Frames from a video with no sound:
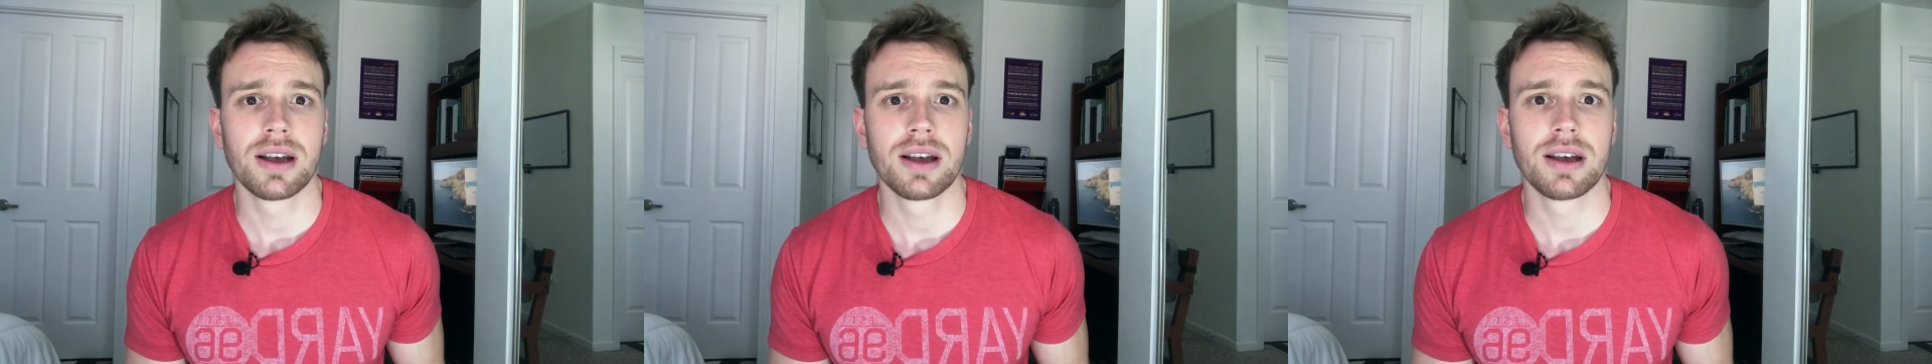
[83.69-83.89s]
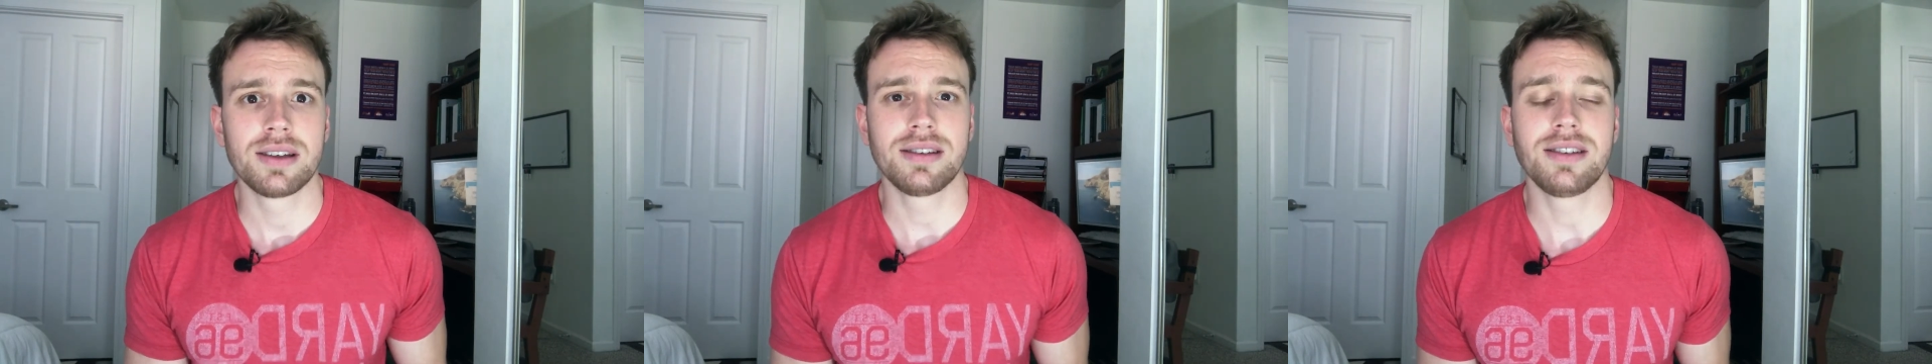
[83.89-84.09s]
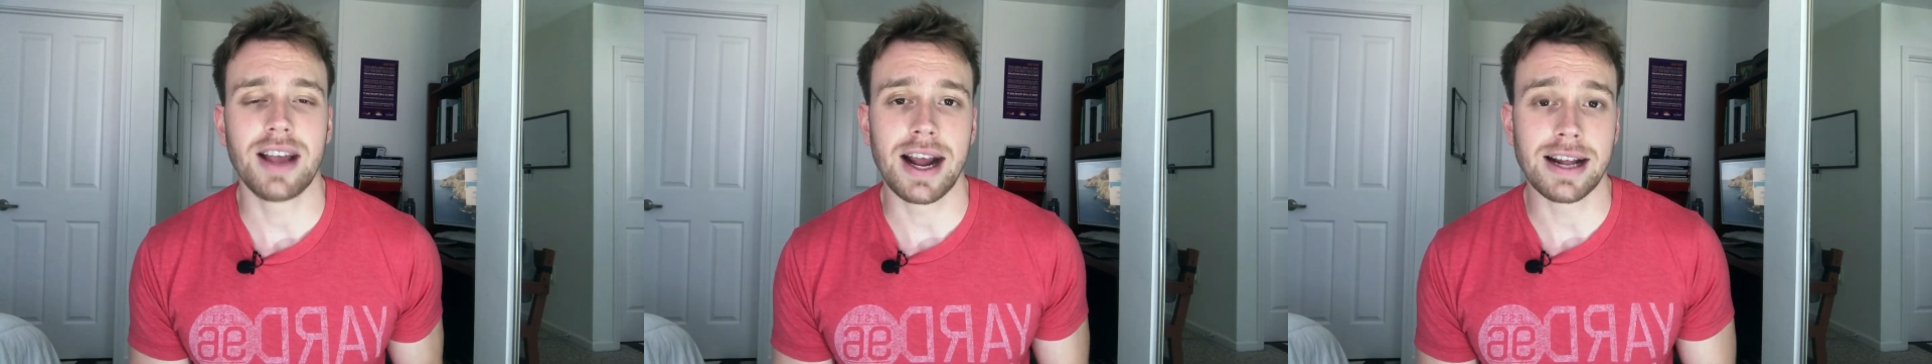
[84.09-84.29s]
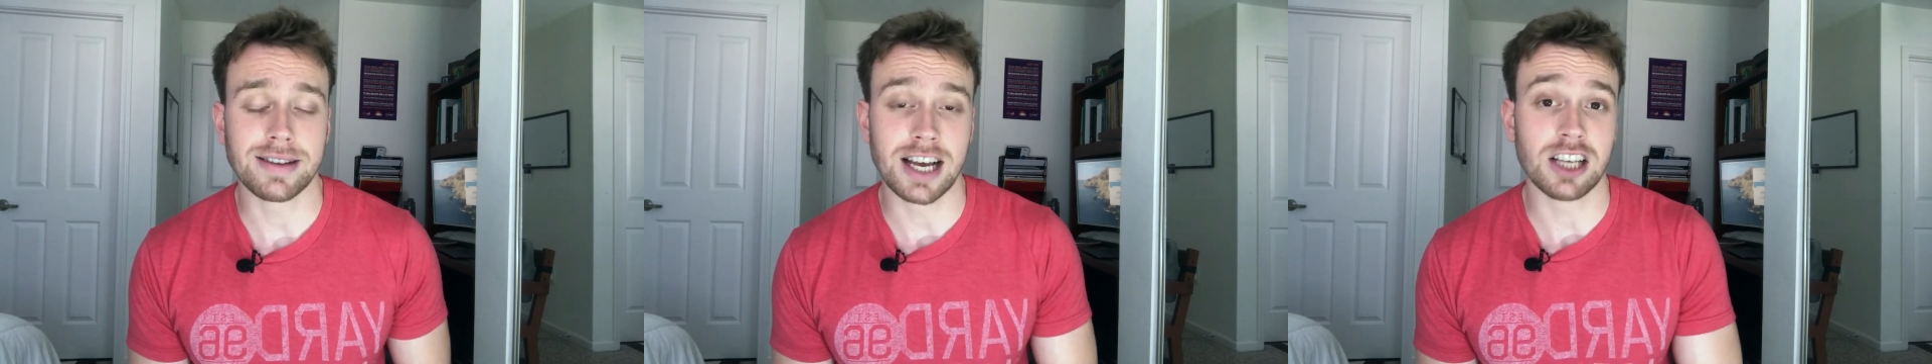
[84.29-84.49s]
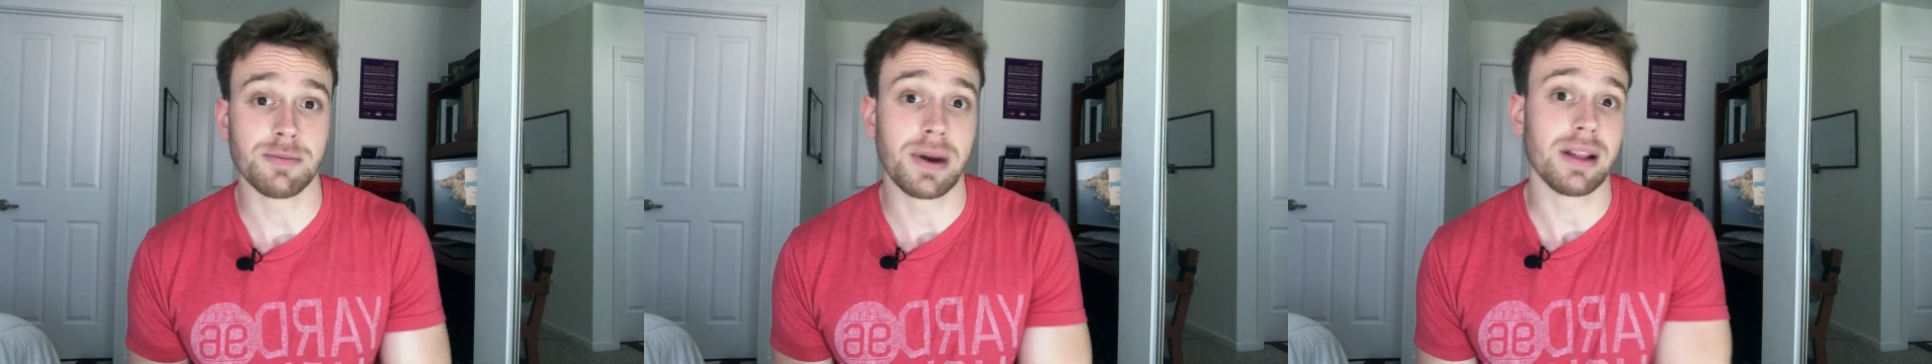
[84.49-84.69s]
stands
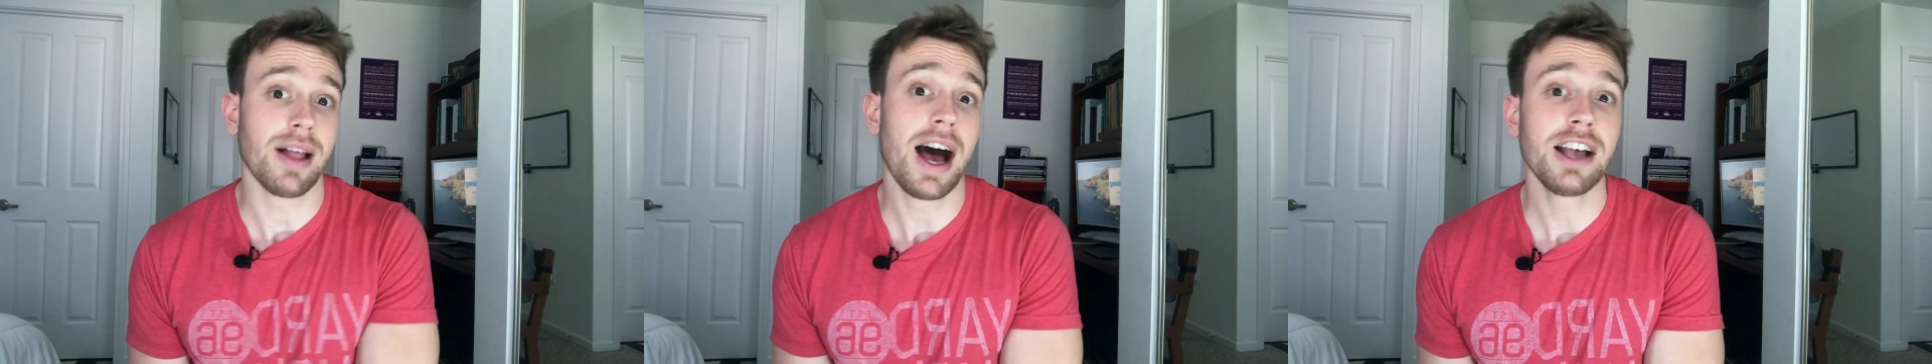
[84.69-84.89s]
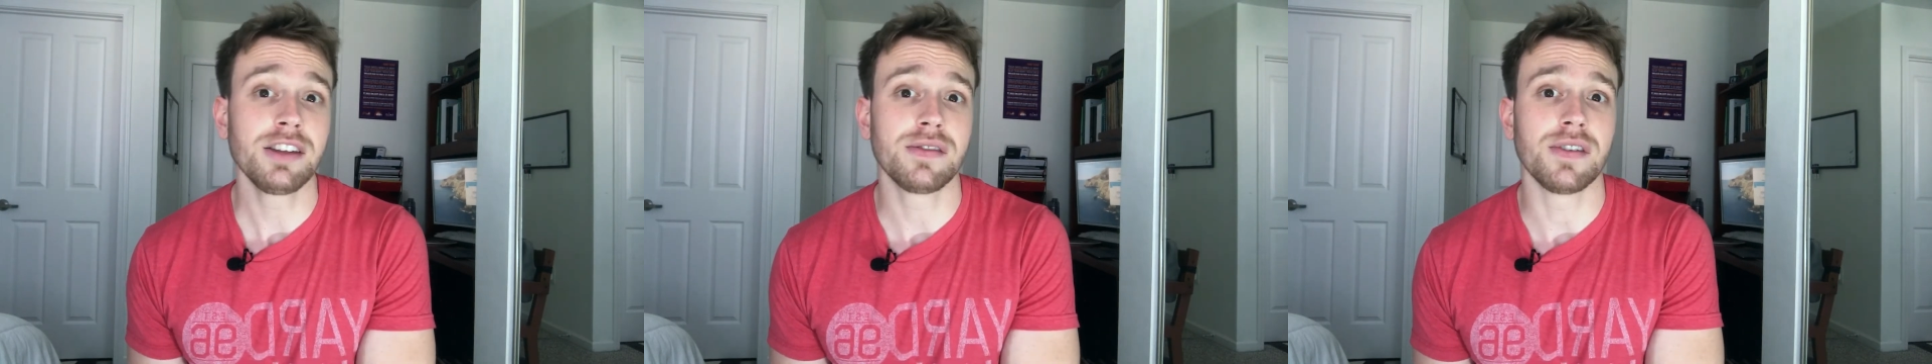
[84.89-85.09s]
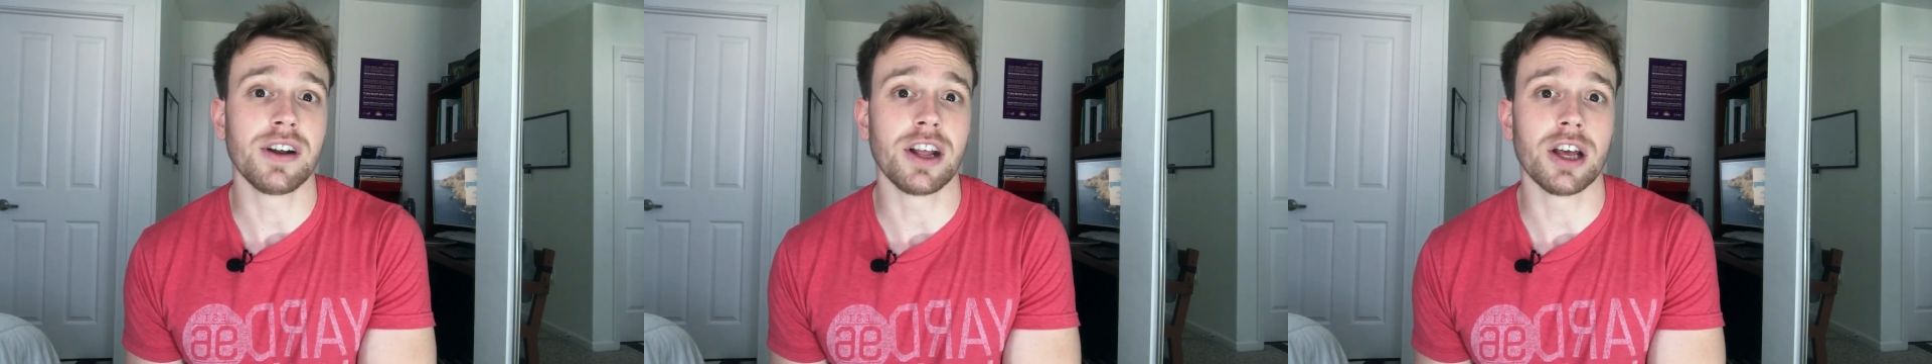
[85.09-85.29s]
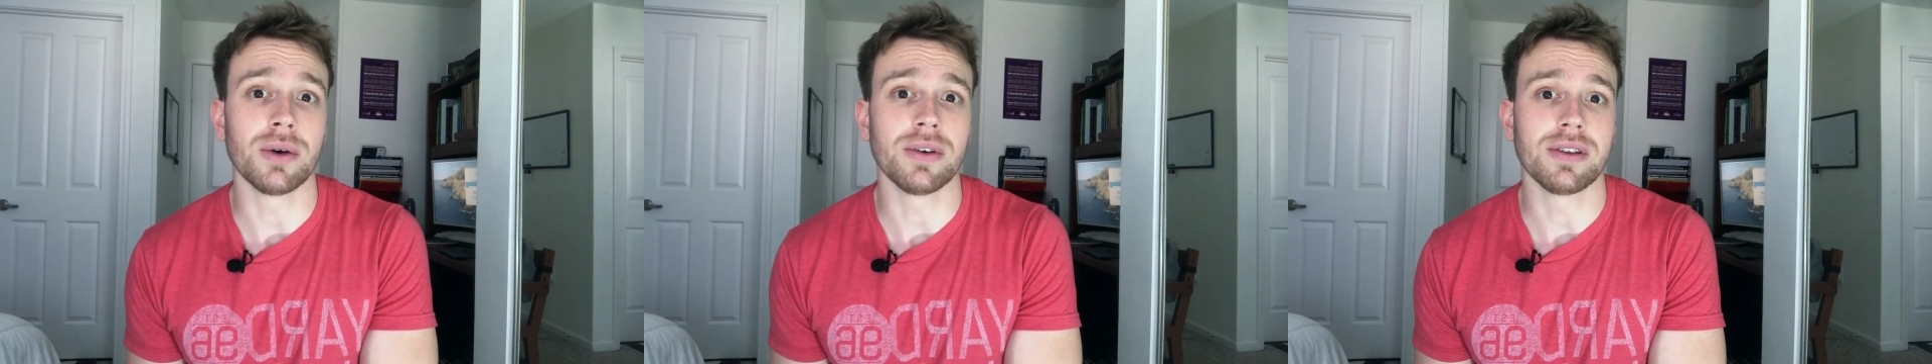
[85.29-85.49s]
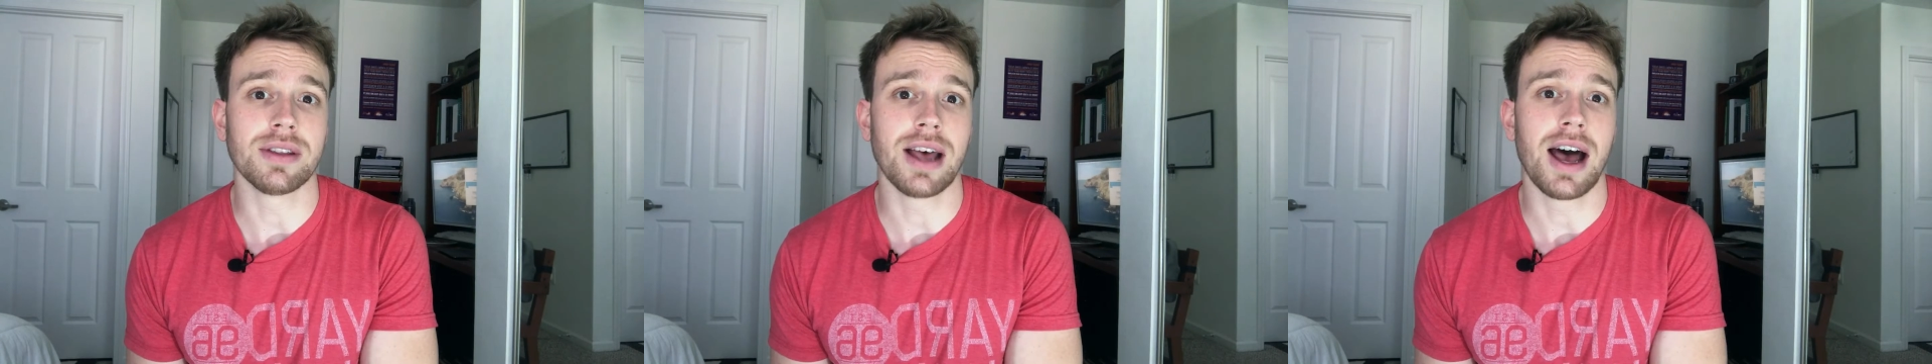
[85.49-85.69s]
as my last video
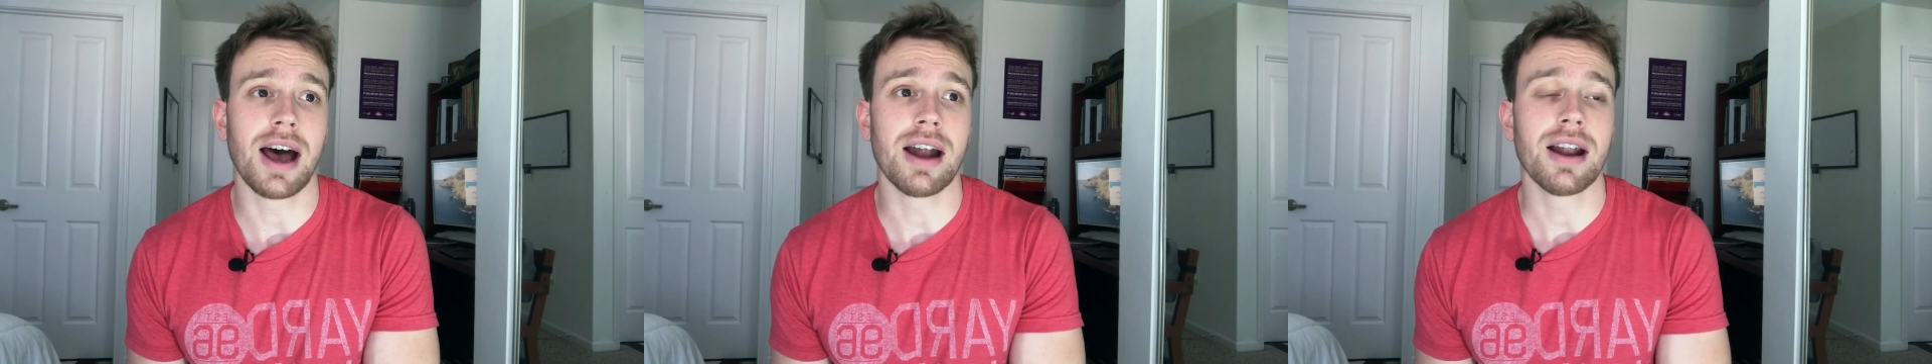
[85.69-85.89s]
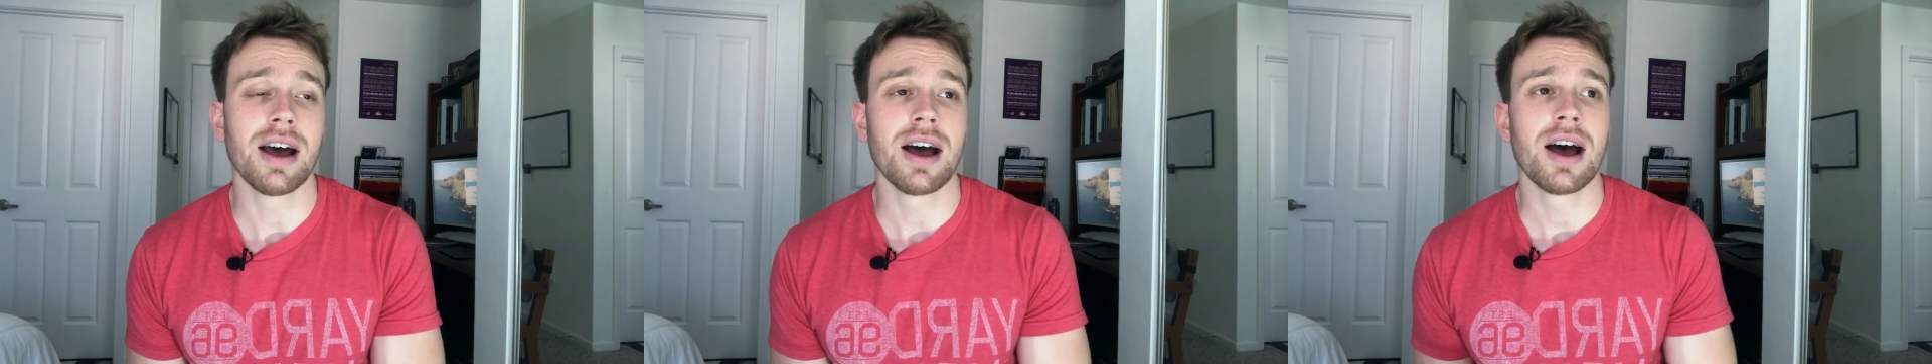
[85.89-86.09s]
is that